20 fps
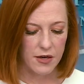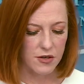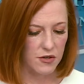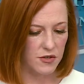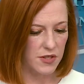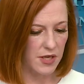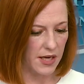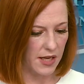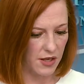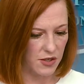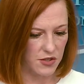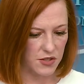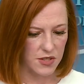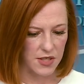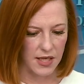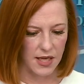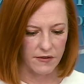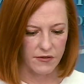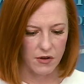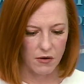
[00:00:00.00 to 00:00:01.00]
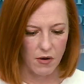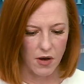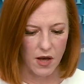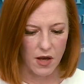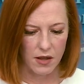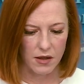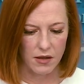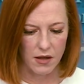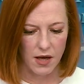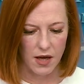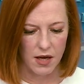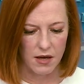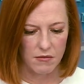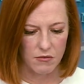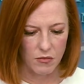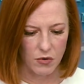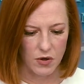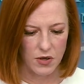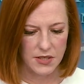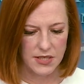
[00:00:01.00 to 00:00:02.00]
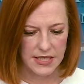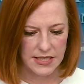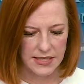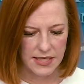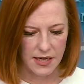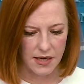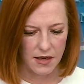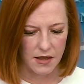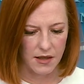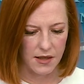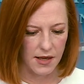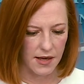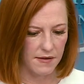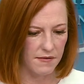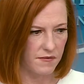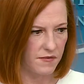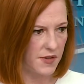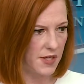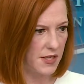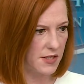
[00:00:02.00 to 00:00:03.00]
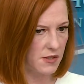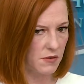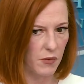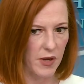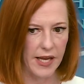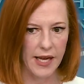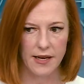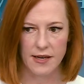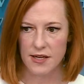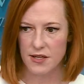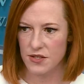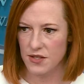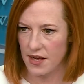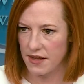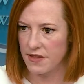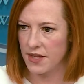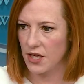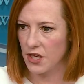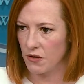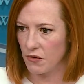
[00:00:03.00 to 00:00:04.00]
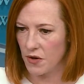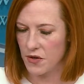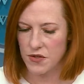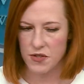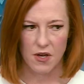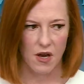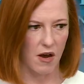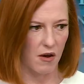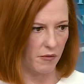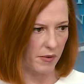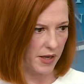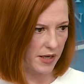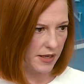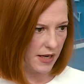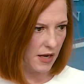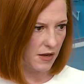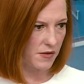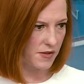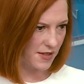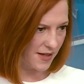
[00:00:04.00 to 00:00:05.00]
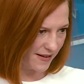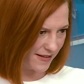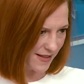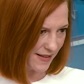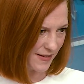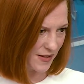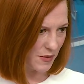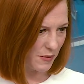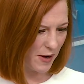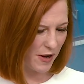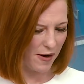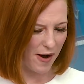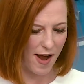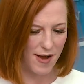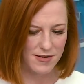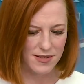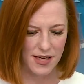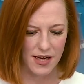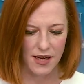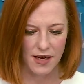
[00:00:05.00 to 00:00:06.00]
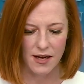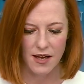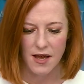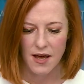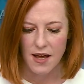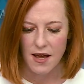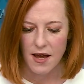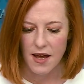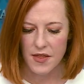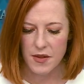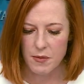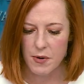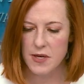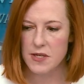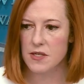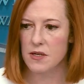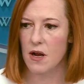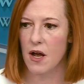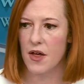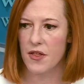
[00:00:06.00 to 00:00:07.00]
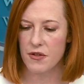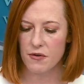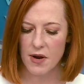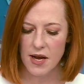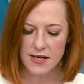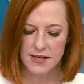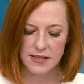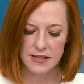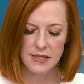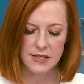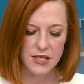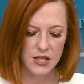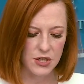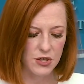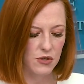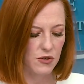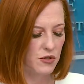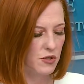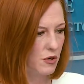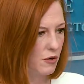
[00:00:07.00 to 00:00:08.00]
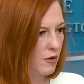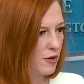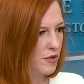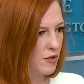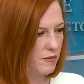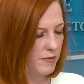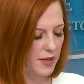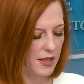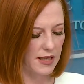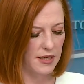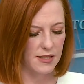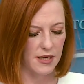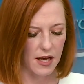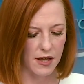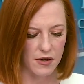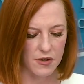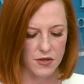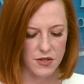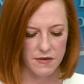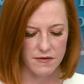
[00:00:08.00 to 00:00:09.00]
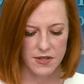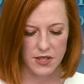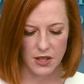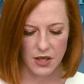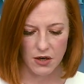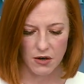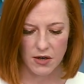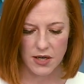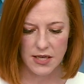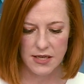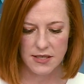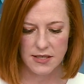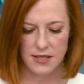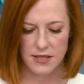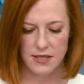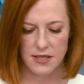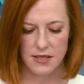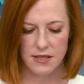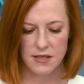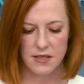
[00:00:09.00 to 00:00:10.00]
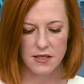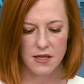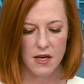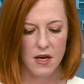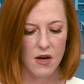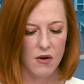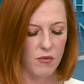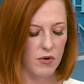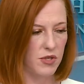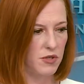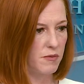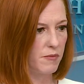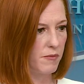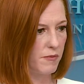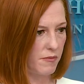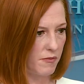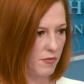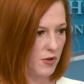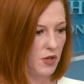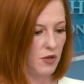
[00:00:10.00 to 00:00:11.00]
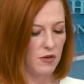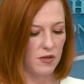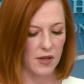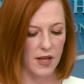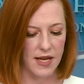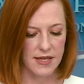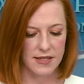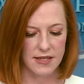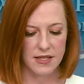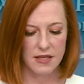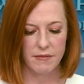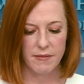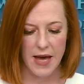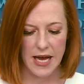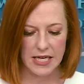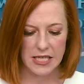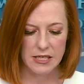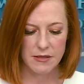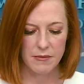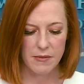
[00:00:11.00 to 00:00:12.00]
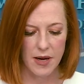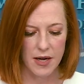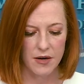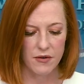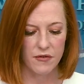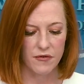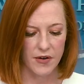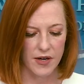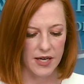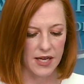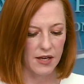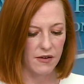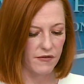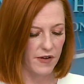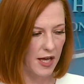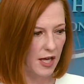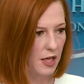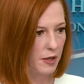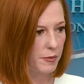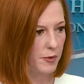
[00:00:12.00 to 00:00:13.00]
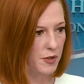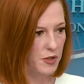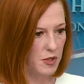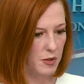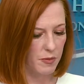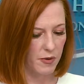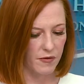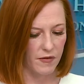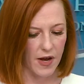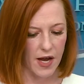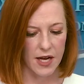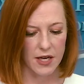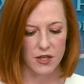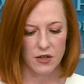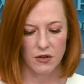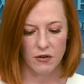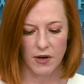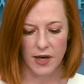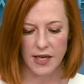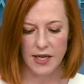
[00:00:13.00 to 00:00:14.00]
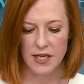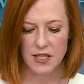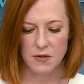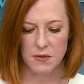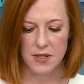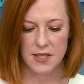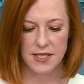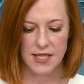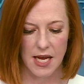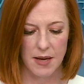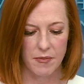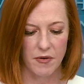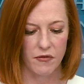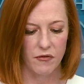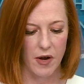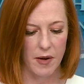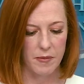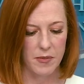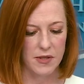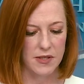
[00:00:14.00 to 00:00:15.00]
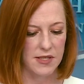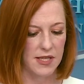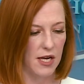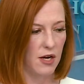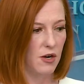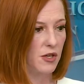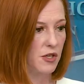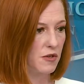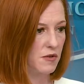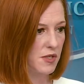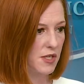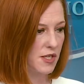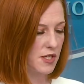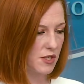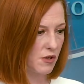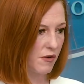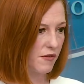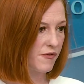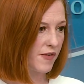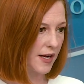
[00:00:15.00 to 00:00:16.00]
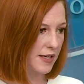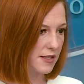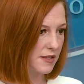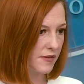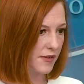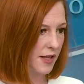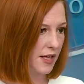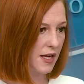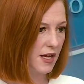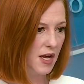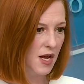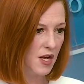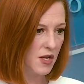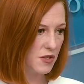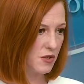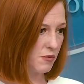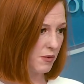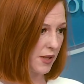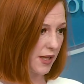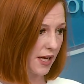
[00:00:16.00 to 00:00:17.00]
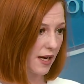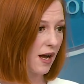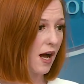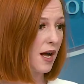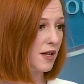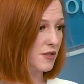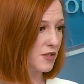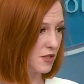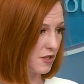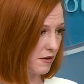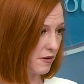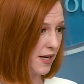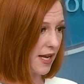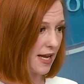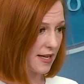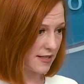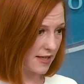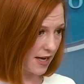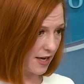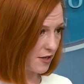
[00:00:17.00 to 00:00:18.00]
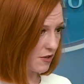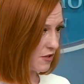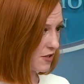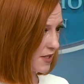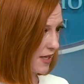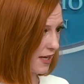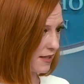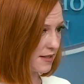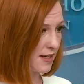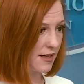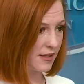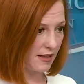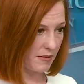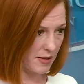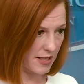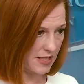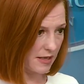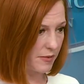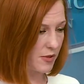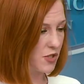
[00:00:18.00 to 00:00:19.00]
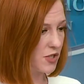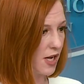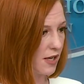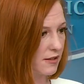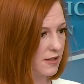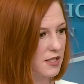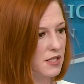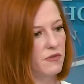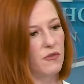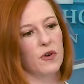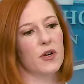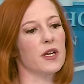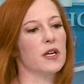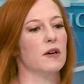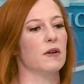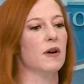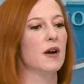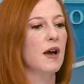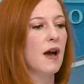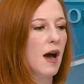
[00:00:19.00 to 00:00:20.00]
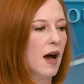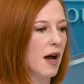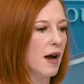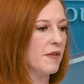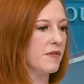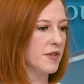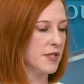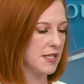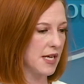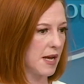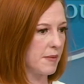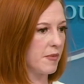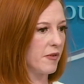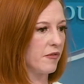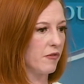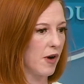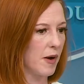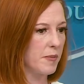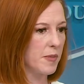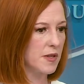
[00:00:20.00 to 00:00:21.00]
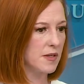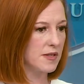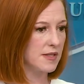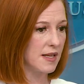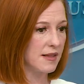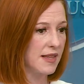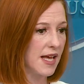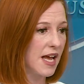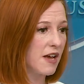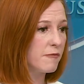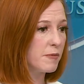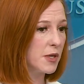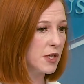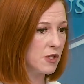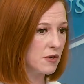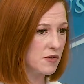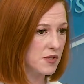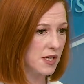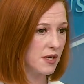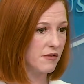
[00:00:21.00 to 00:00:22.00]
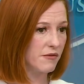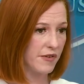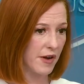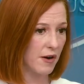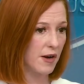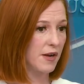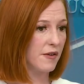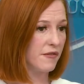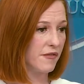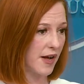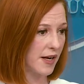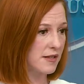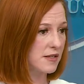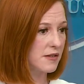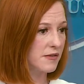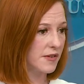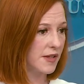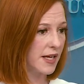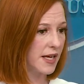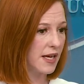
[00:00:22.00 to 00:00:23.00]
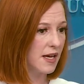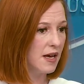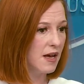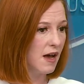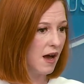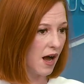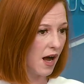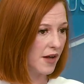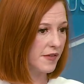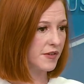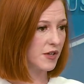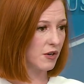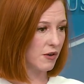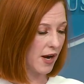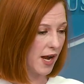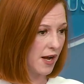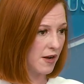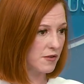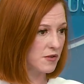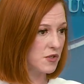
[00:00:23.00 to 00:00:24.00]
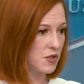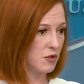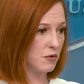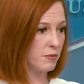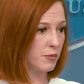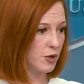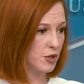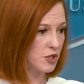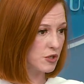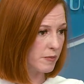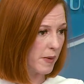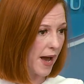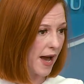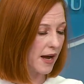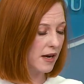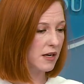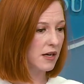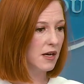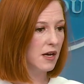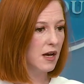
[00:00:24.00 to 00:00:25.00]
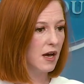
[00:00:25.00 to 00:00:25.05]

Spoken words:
understanding, and just to give you all more detail, this weekend, as I think you all saw, we announced, and I think that's why you're asking, the President authorized an additional $200 million of security assistance, which utilizes the maximum amount of funding available to provide Ukrainians with the type of weapons they are using so effectively. It's really a continuity, as I understand it, let me double check this for you, of the type of weapons that they have been using very effectively on the ground to push back